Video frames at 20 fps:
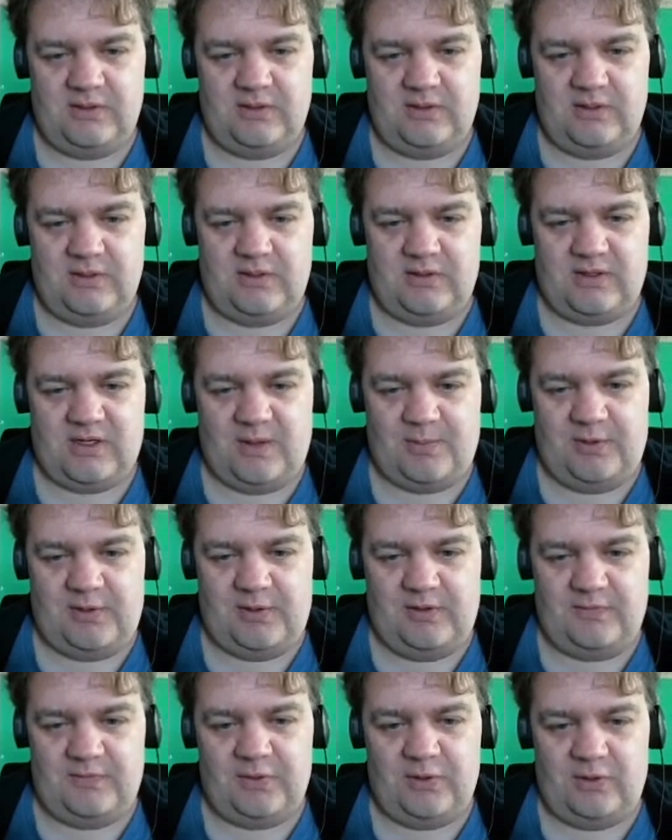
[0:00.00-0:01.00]
A couple
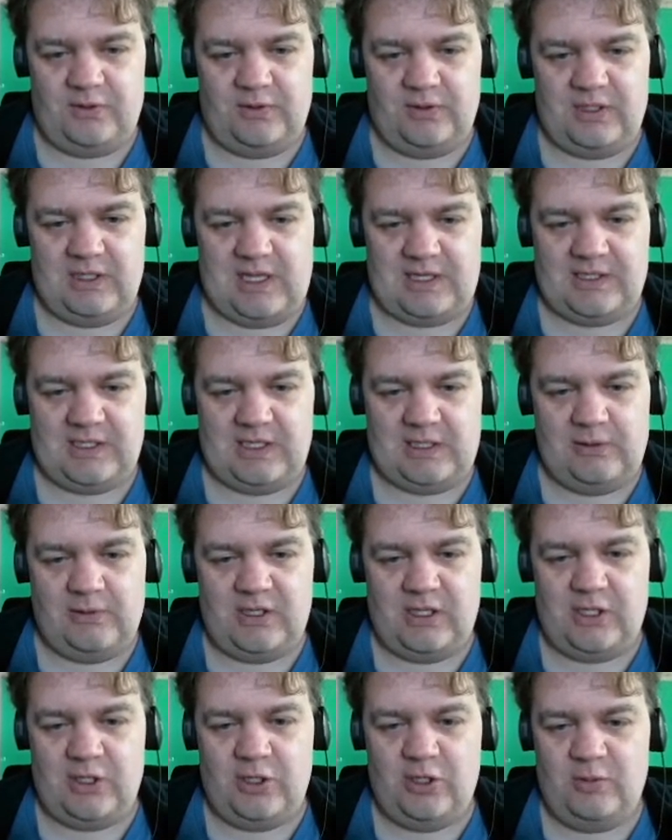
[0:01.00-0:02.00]
of non-galactic
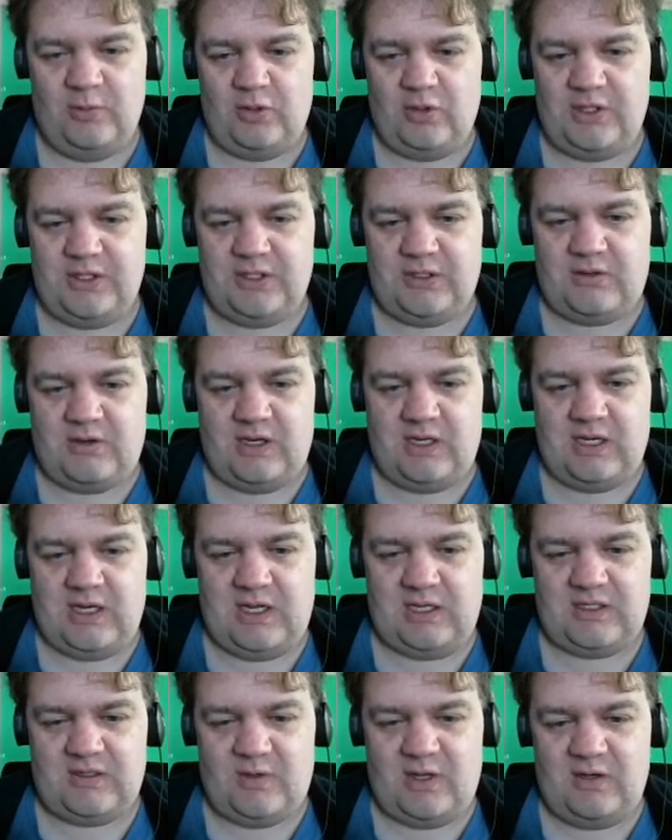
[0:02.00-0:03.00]
looking humanoids cranking
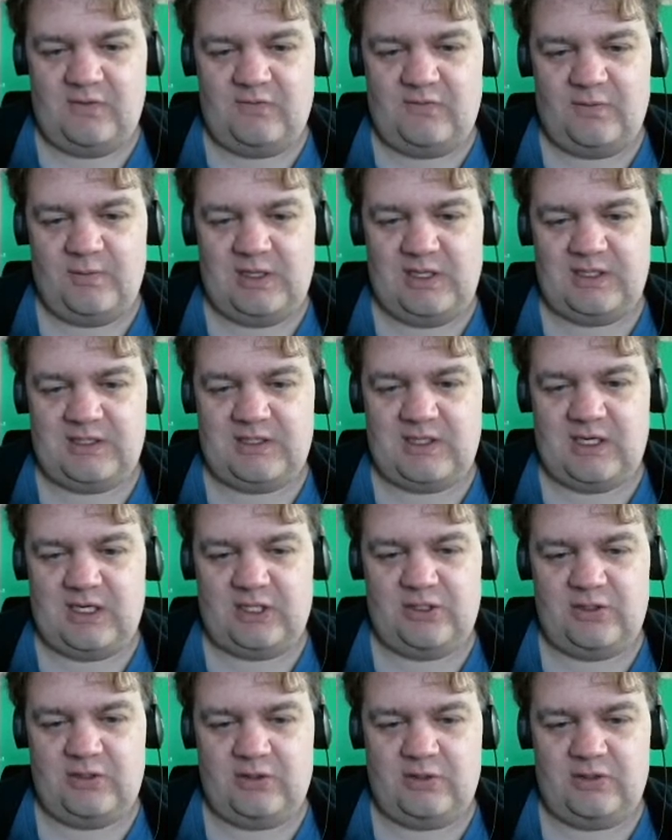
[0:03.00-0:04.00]
out some unfamiliar sounding
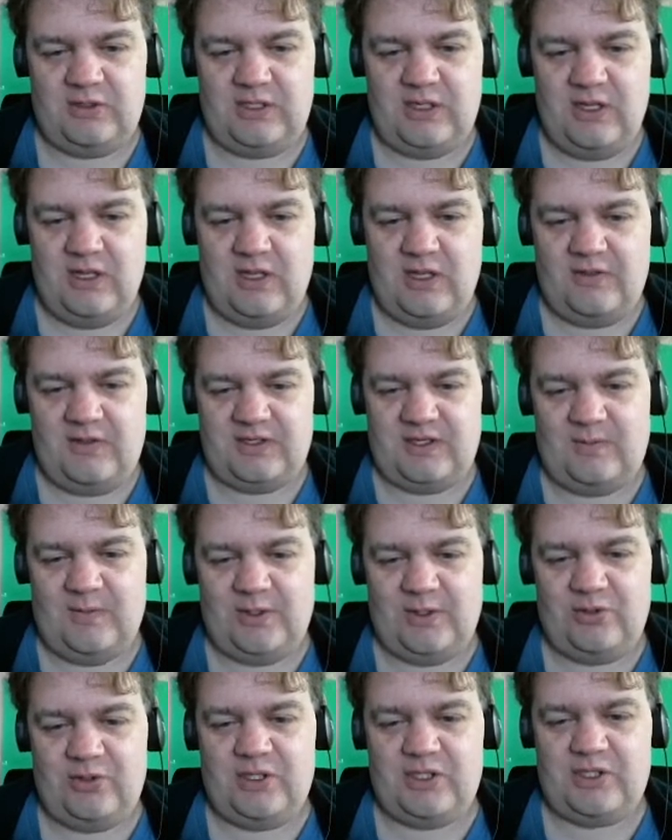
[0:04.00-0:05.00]
tunes. They seem
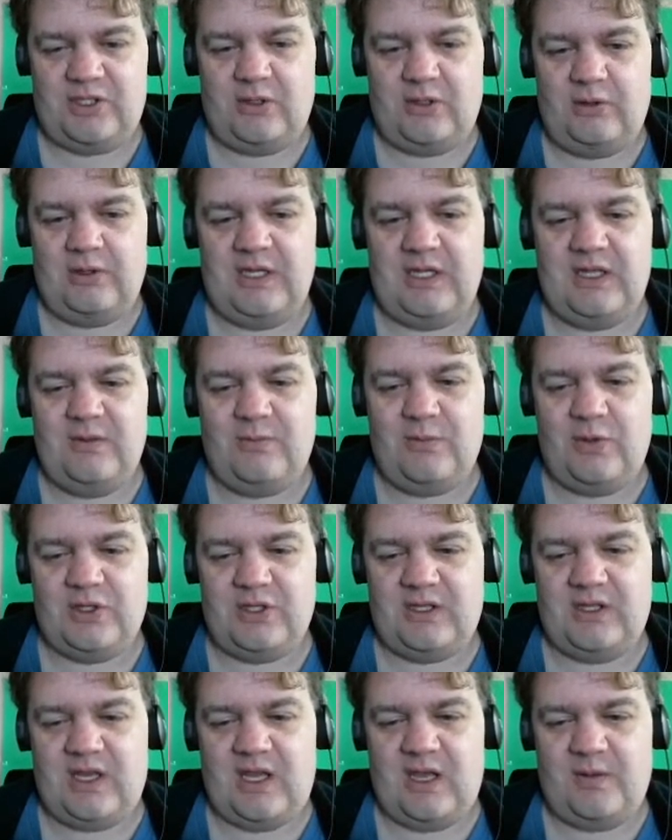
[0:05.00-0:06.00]
interested solely in the
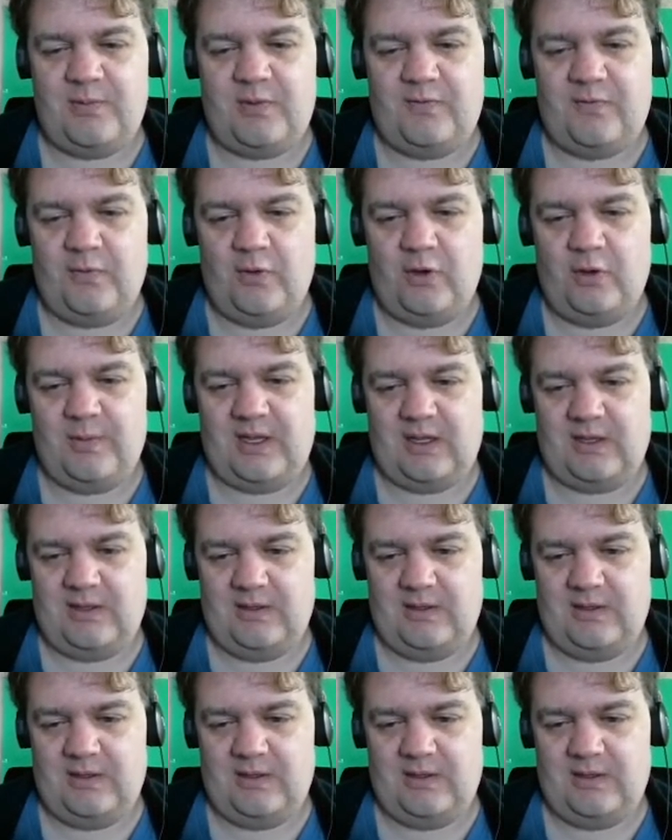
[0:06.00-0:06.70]
music they are performing.